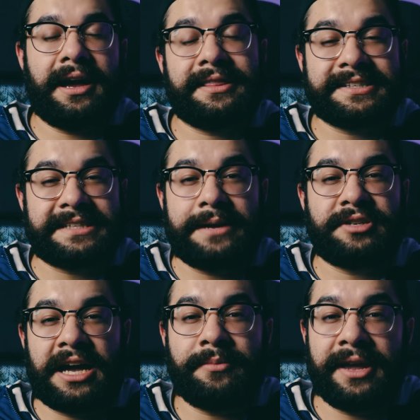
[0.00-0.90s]
At the same
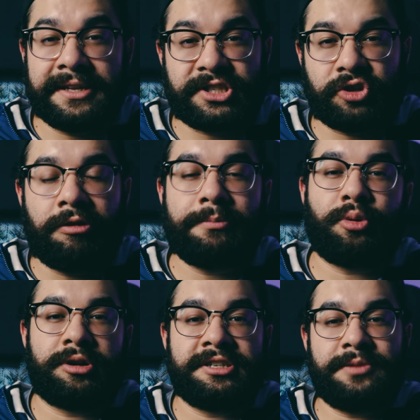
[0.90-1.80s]
time, it's so
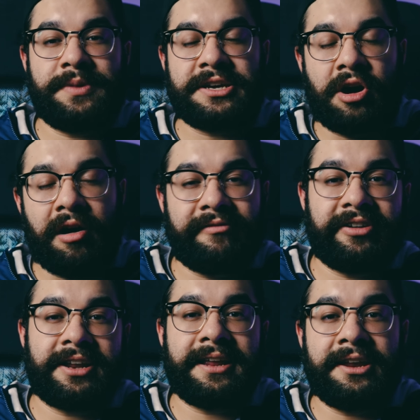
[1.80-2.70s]
important to be
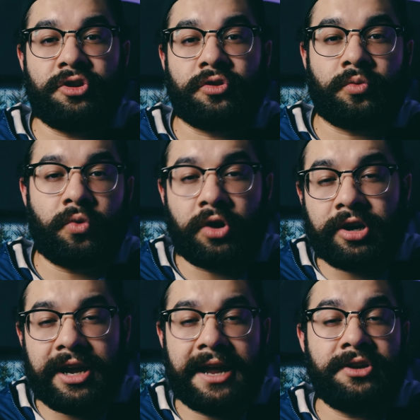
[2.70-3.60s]
confident in your
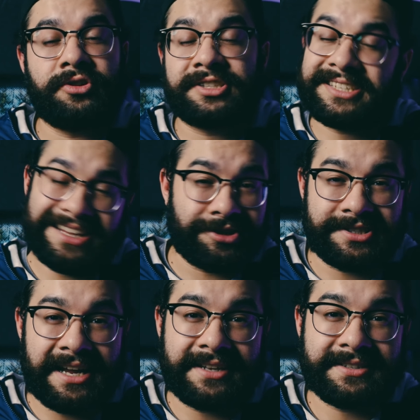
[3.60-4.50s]
work and your skill
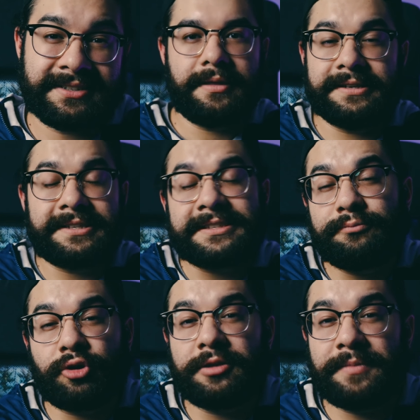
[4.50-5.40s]
set. This is
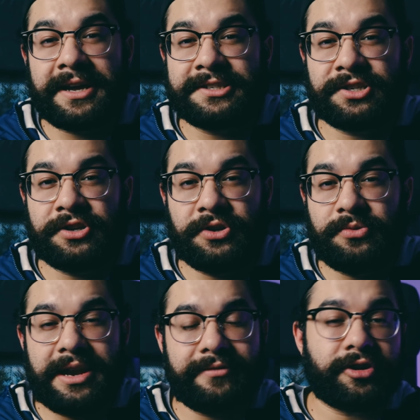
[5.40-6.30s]
important because you
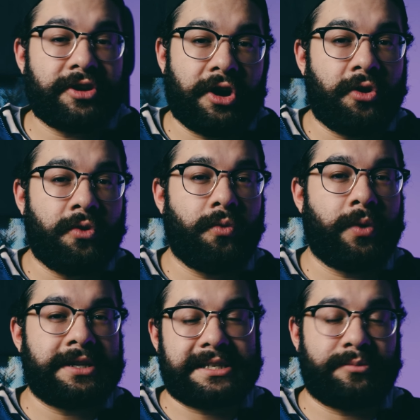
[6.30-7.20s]
never know
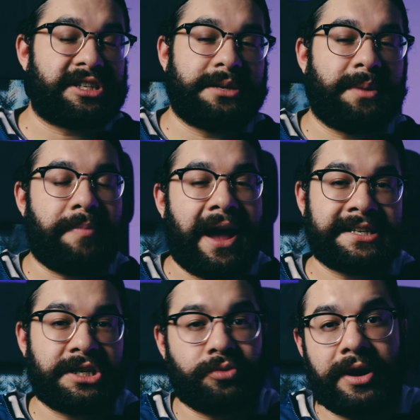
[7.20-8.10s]
when someone's going to be
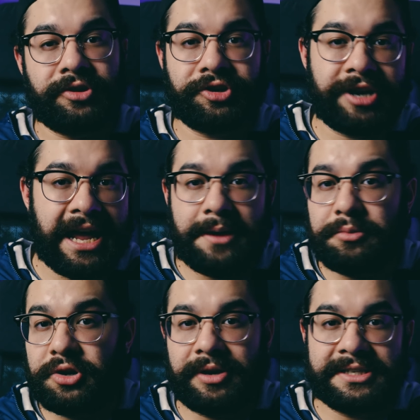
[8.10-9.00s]
passing around your
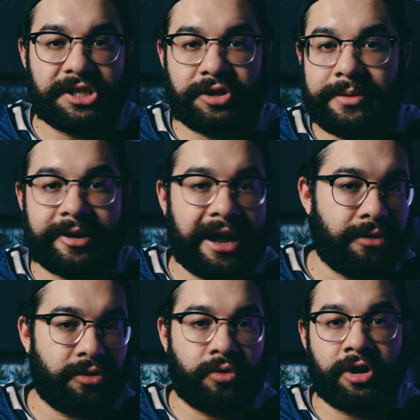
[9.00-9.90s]
name, your Instagram
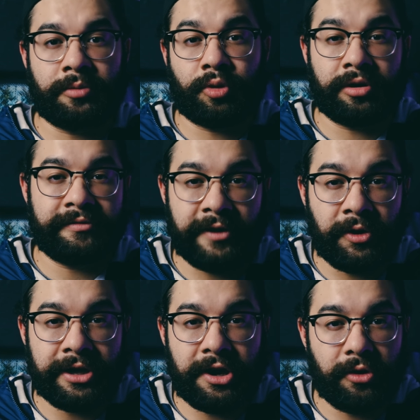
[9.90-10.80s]
account, or your
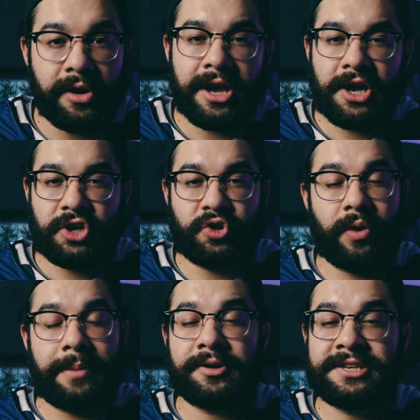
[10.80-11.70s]
portfolio to
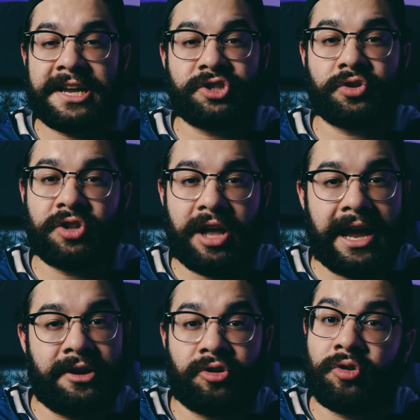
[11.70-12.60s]
a potential
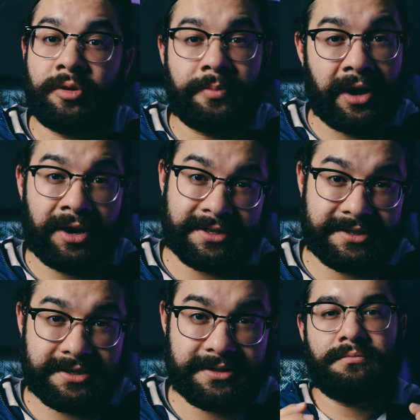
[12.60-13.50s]
client or
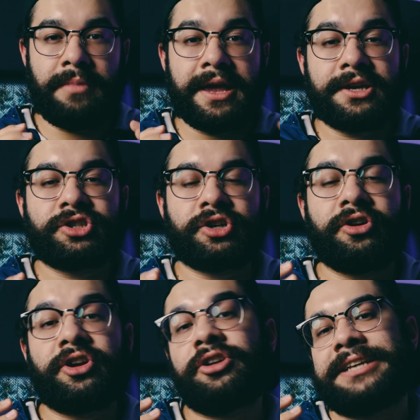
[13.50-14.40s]
boss. Make
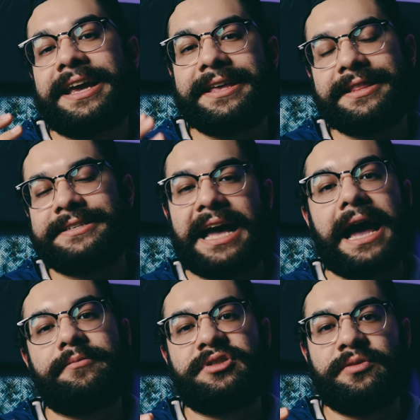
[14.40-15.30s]
sure you're taking the
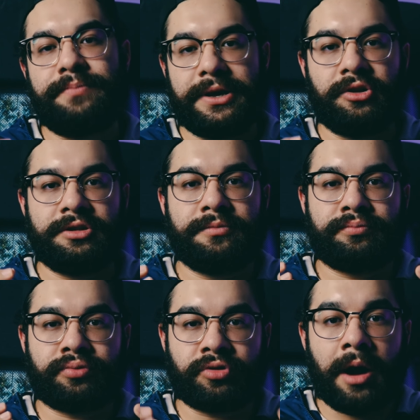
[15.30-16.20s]
time to build
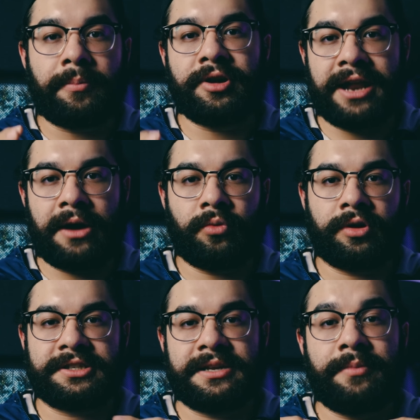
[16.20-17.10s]
proper
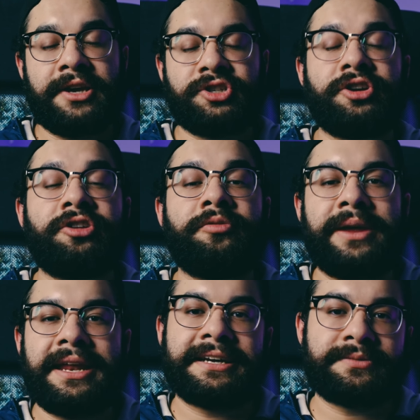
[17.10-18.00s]
networks and make sure you're
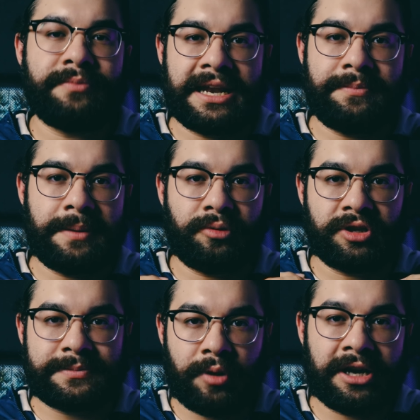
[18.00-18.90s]
meeting as many people
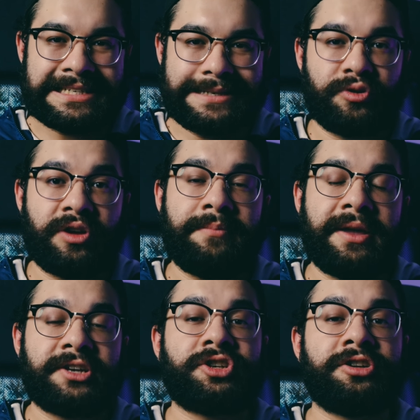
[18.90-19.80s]
as possible and
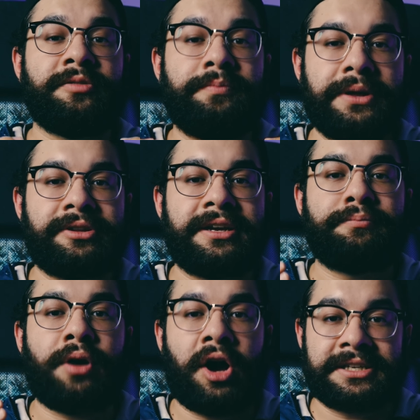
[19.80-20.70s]
make sure you're building
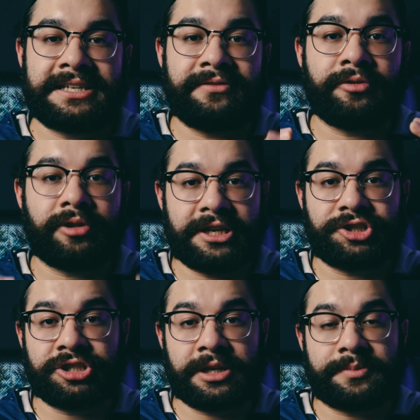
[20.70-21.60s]
positive
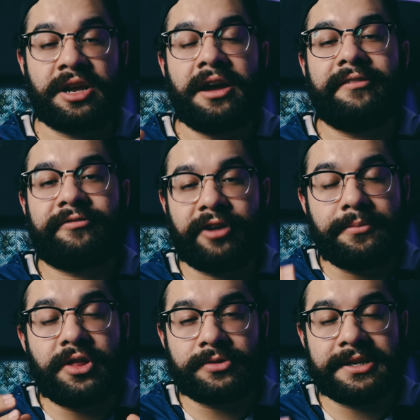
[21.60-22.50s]
relationships
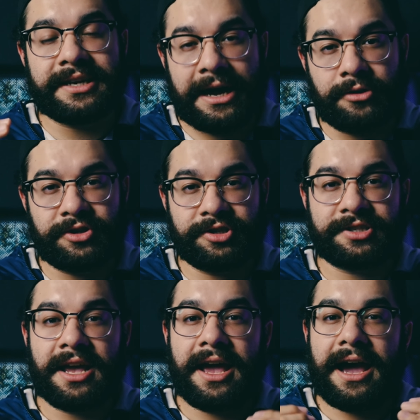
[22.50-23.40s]
from those encounters.
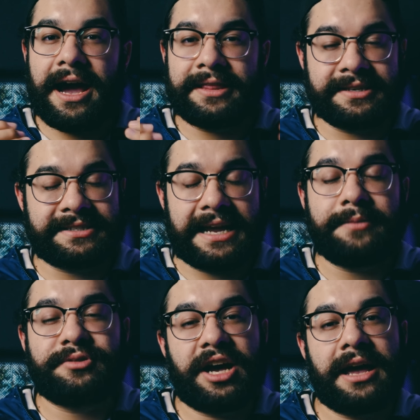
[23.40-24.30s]
At the
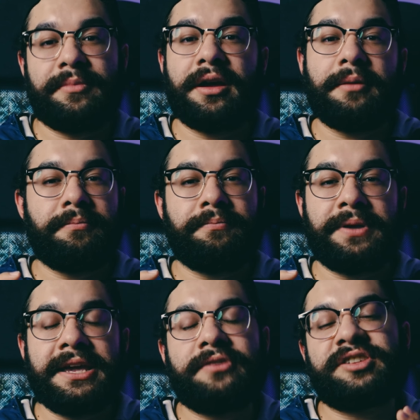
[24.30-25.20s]
same time,
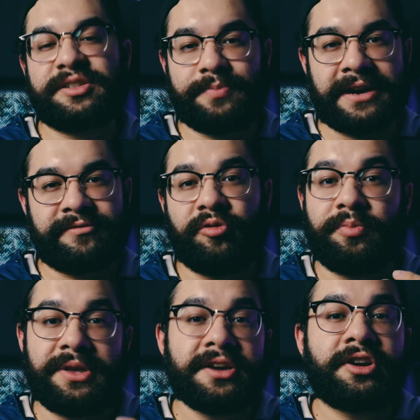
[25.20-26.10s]
be respectful,
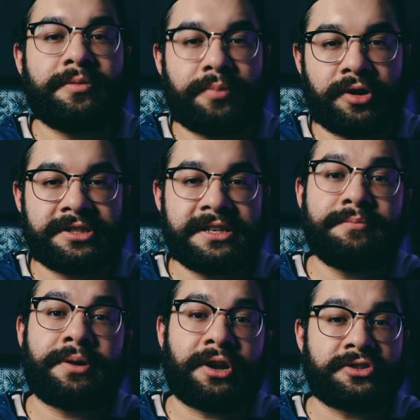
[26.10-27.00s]
be a good person,
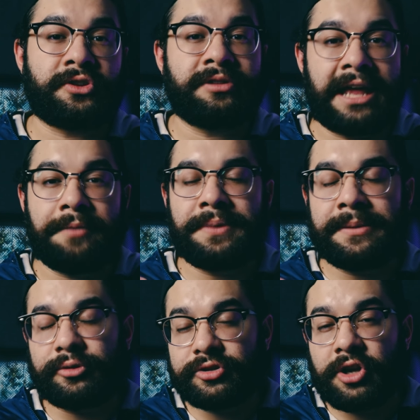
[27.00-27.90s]
but also let
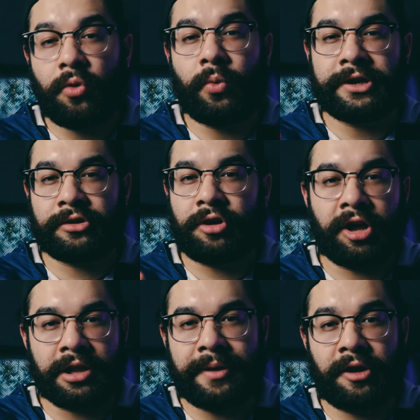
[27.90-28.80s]
people know what you're
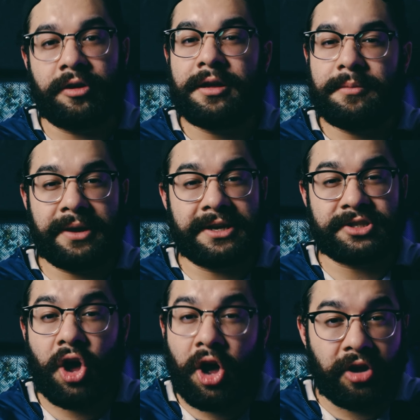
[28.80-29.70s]
all about
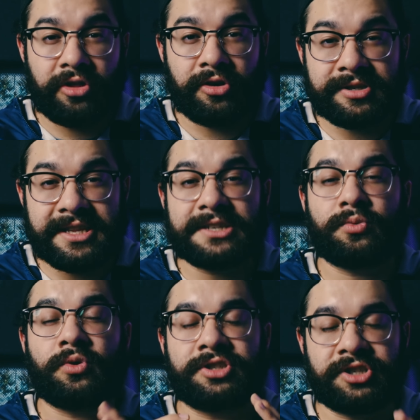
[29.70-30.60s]
because all of those things
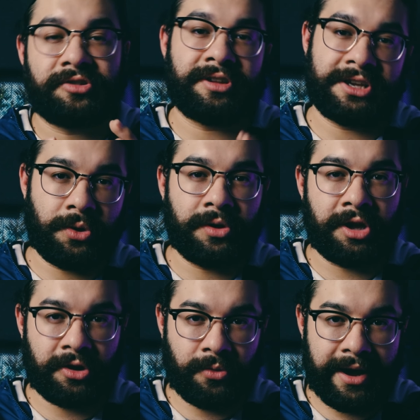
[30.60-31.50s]
will certainly go a
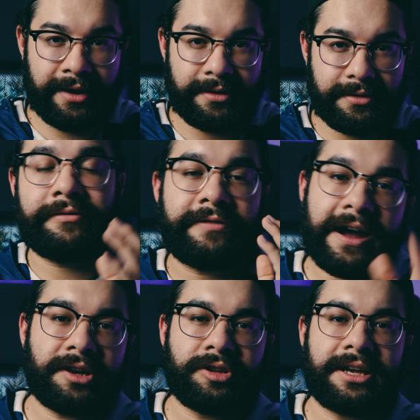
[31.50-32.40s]
long way. And
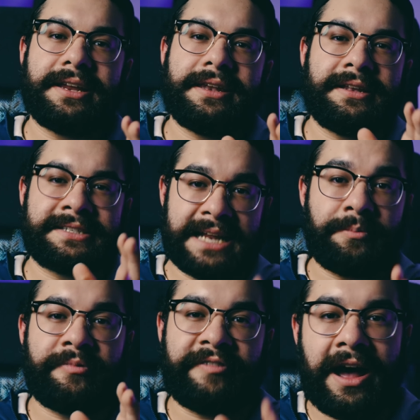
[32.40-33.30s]
finally,
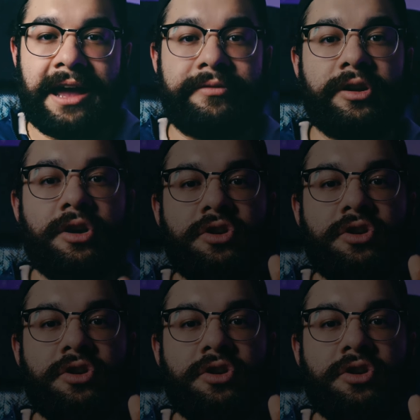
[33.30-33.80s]
step 5.